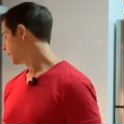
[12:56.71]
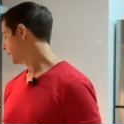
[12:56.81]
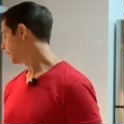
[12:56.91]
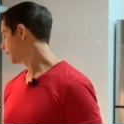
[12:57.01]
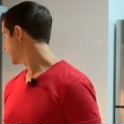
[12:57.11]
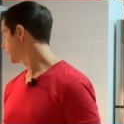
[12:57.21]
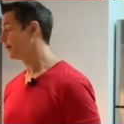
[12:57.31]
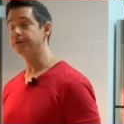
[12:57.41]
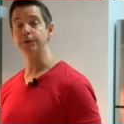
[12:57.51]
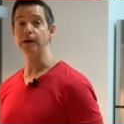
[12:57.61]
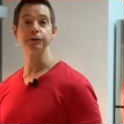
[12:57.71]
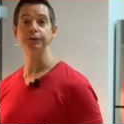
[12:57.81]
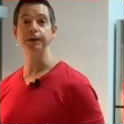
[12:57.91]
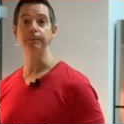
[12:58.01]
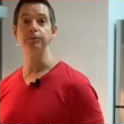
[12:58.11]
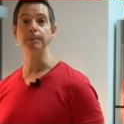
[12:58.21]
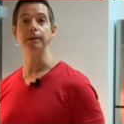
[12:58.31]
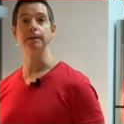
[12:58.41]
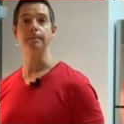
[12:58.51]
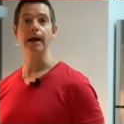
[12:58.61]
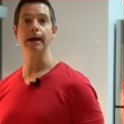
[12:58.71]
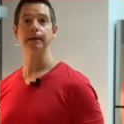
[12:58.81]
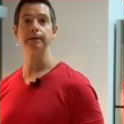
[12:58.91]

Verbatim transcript: Uh, and also I'll just keep them in the bag